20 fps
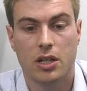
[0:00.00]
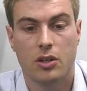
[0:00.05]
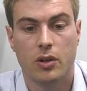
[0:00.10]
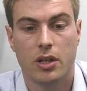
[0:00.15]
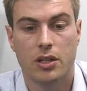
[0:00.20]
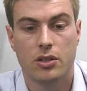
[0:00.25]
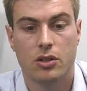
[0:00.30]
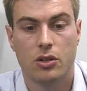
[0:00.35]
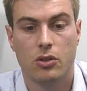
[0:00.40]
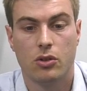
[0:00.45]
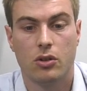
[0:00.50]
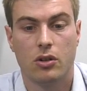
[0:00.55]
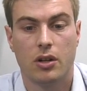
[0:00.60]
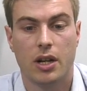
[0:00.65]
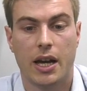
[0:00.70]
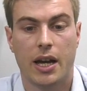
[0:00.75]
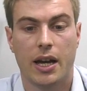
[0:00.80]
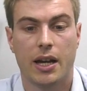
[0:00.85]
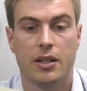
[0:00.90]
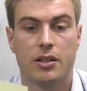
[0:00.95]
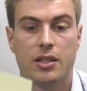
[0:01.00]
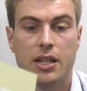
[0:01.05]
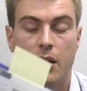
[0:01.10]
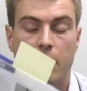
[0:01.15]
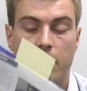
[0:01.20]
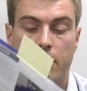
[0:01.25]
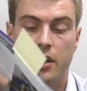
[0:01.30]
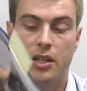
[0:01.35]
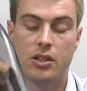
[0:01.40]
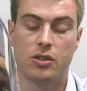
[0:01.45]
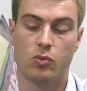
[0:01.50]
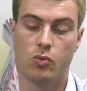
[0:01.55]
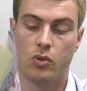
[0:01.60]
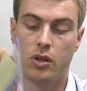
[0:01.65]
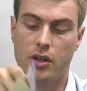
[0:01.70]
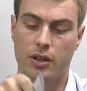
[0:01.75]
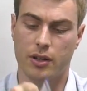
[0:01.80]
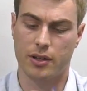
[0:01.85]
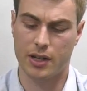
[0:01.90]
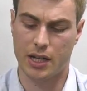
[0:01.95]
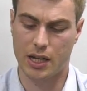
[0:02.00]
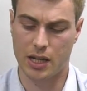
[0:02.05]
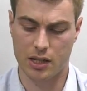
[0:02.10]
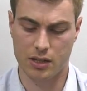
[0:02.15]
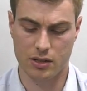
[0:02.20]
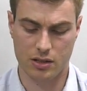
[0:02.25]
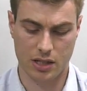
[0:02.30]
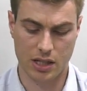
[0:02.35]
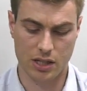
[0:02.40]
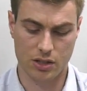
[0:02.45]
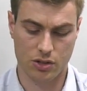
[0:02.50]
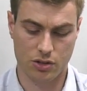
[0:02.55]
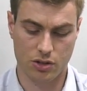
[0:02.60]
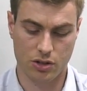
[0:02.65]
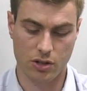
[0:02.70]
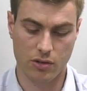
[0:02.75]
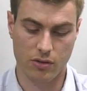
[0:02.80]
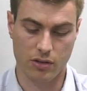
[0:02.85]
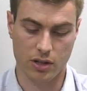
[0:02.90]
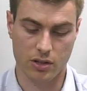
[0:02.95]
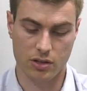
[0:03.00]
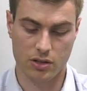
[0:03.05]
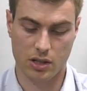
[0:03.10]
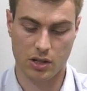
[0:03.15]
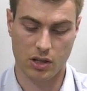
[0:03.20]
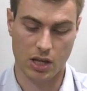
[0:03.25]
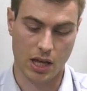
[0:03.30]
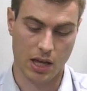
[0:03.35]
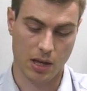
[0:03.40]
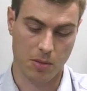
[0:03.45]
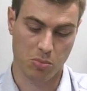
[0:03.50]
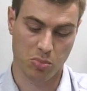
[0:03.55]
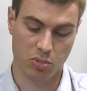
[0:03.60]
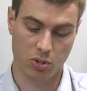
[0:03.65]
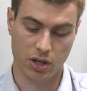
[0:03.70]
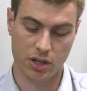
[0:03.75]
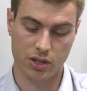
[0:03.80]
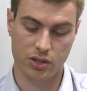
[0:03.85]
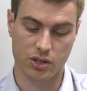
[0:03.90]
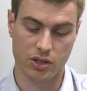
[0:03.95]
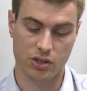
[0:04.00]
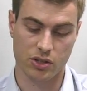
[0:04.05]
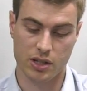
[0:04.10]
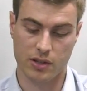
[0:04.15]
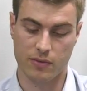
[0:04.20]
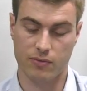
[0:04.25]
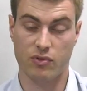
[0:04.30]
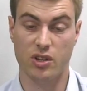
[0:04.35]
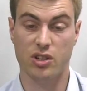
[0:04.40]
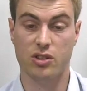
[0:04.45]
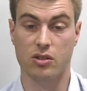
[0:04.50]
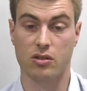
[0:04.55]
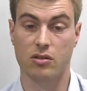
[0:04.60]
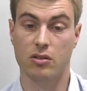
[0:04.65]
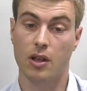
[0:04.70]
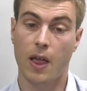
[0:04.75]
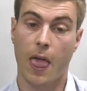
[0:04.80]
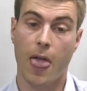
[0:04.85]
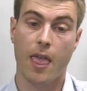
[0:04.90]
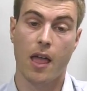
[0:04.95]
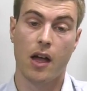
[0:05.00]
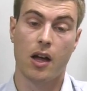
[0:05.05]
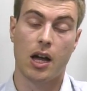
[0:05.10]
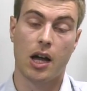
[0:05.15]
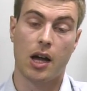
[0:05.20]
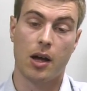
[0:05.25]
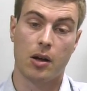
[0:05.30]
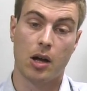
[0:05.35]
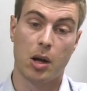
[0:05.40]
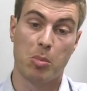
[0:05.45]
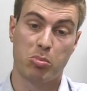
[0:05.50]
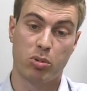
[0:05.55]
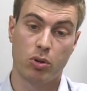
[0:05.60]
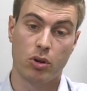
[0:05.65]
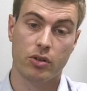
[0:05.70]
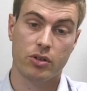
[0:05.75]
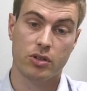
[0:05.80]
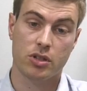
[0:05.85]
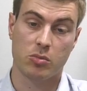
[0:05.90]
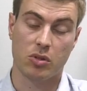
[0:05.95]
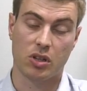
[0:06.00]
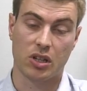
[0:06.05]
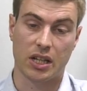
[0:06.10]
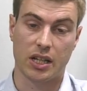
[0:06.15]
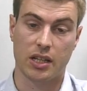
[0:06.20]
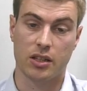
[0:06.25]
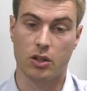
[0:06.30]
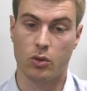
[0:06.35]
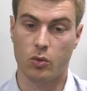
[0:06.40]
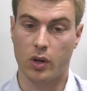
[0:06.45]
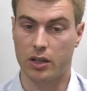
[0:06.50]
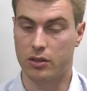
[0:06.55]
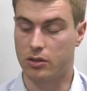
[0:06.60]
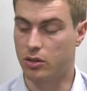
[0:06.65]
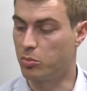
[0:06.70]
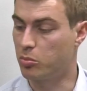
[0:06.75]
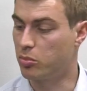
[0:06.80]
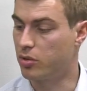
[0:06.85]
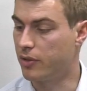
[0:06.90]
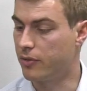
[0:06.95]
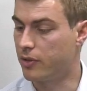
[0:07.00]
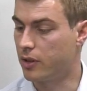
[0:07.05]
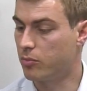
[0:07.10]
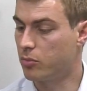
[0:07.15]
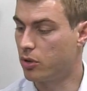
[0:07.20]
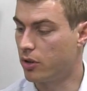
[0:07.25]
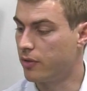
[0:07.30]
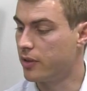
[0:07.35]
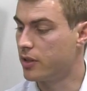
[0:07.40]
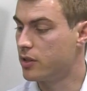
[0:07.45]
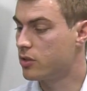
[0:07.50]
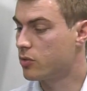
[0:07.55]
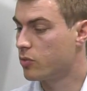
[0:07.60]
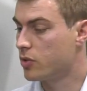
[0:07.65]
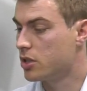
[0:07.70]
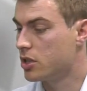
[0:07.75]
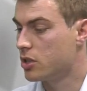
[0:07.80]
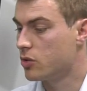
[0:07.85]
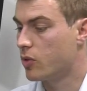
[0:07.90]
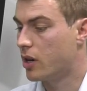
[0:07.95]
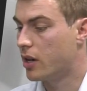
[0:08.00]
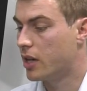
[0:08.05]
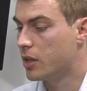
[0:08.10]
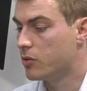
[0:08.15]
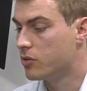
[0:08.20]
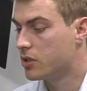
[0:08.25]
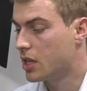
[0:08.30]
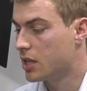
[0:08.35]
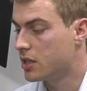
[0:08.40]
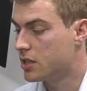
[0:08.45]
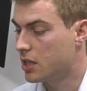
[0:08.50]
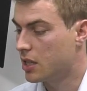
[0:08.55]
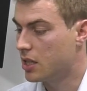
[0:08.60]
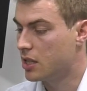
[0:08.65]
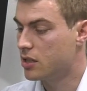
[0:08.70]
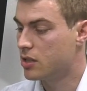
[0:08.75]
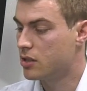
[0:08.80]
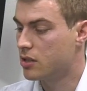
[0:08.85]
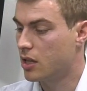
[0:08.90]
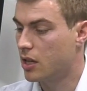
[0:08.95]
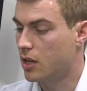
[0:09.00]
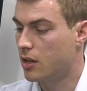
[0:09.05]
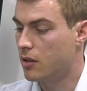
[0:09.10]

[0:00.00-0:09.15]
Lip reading: quick tour, and how things work. And it's true that prices have risen approximately in the Guangdong province, which is where he was getting his